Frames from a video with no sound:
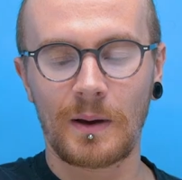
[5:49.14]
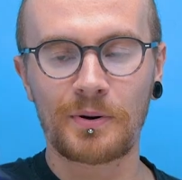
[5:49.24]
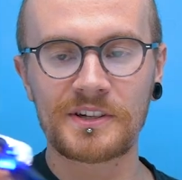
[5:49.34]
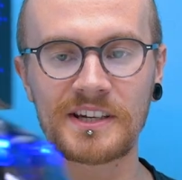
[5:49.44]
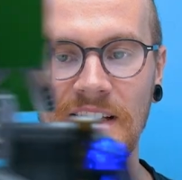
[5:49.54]
I
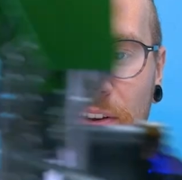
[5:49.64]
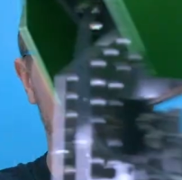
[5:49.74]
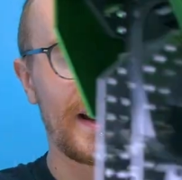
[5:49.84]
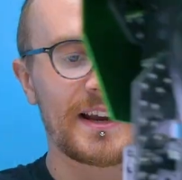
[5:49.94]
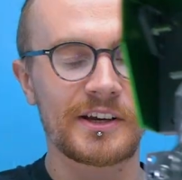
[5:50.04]
appreciate this
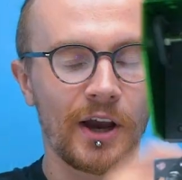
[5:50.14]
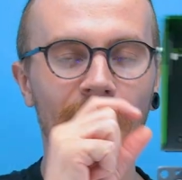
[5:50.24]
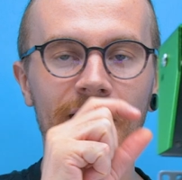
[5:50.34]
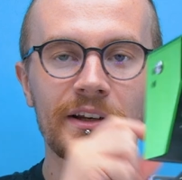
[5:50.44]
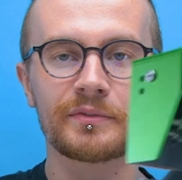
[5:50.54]
thing can
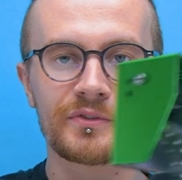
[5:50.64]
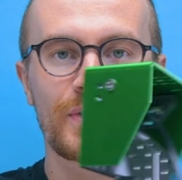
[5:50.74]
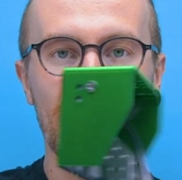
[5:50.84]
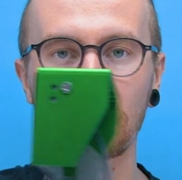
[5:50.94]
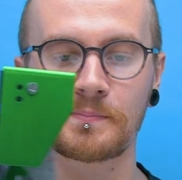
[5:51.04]
kind of
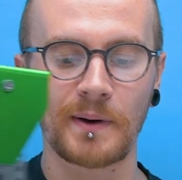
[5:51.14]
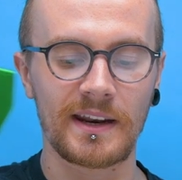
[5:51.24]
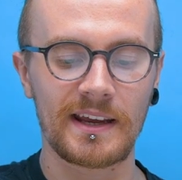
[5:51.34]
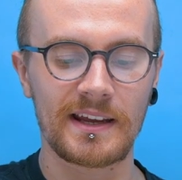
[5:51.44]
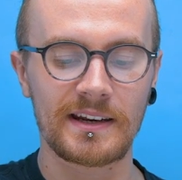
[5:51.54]
drift,
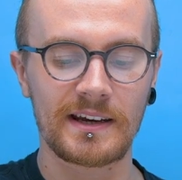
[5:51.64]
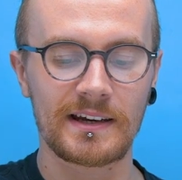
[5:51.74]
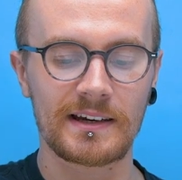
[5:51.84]
but it